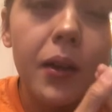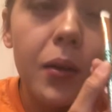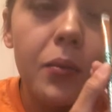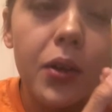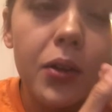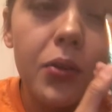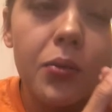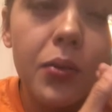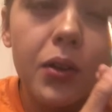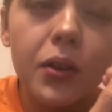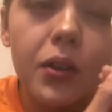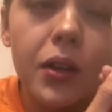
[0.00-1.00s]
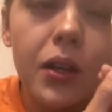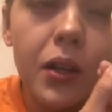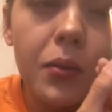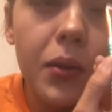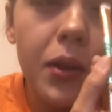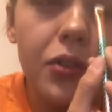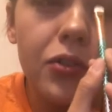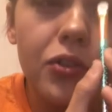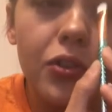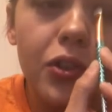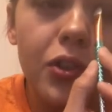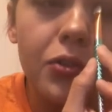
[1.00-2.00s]
But you really need to make
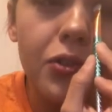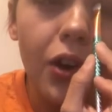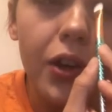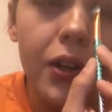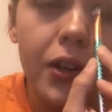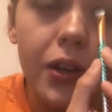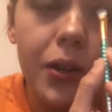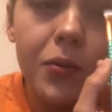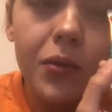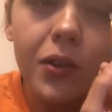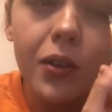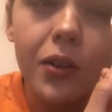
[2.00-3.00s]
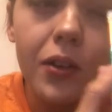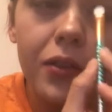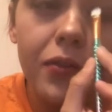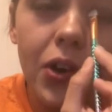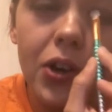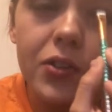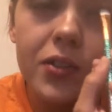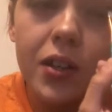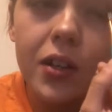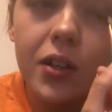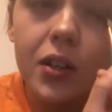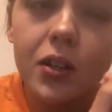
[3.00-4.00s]
sure you darken up the first
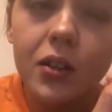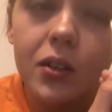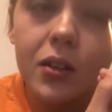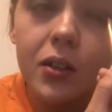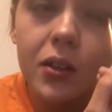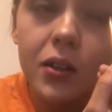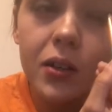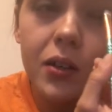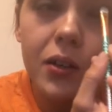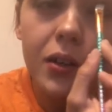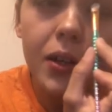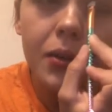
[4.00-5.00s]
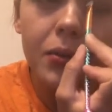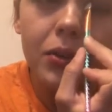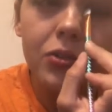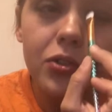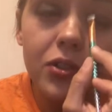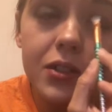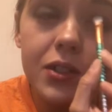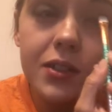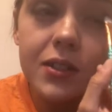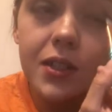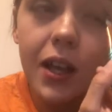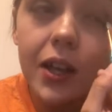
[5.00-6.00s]
layer. And make sure it's
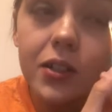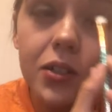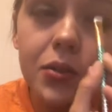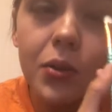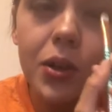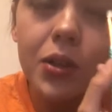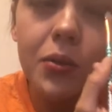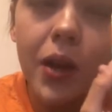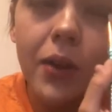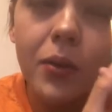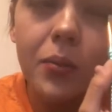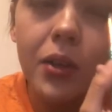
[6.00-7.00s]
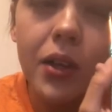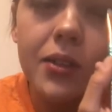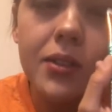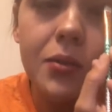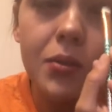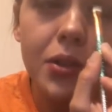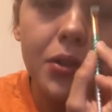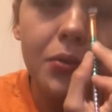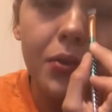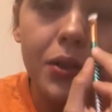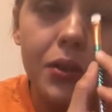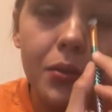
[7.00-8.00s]
exactly where you have it placed and where you
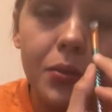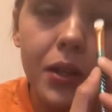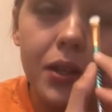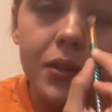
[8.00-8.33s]
want it to be.